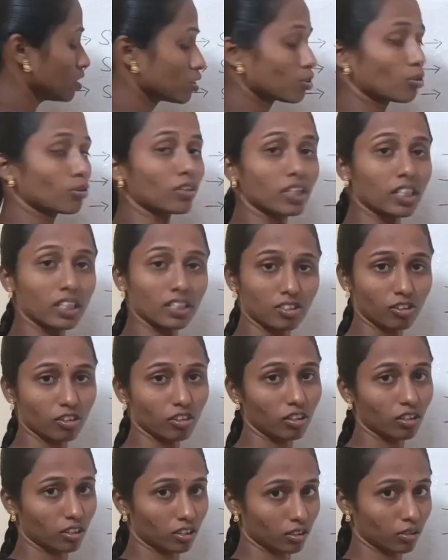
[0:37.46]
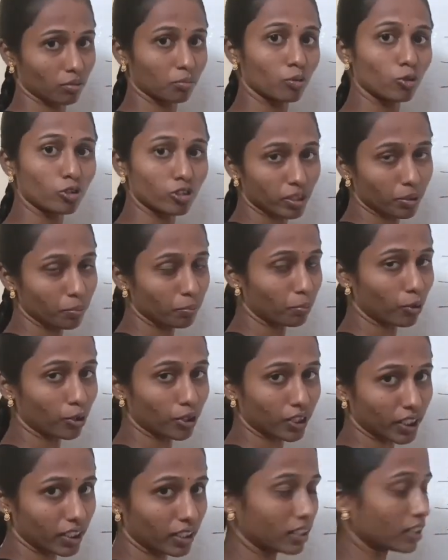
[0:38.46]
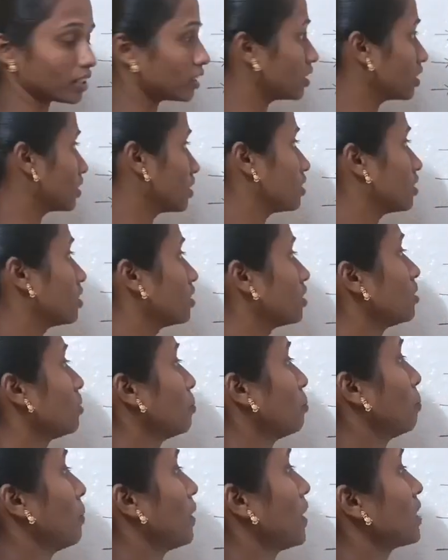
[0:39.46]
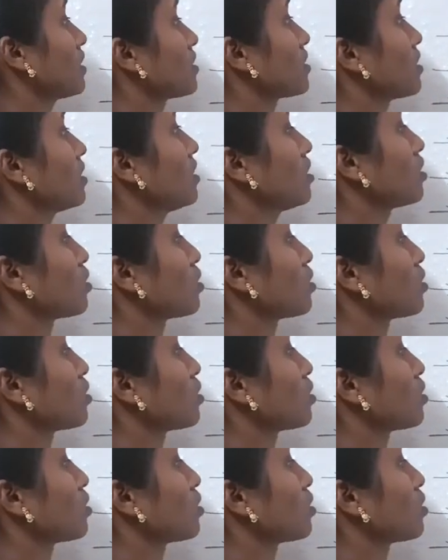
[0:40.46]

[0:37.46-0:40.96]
So these are most important pests in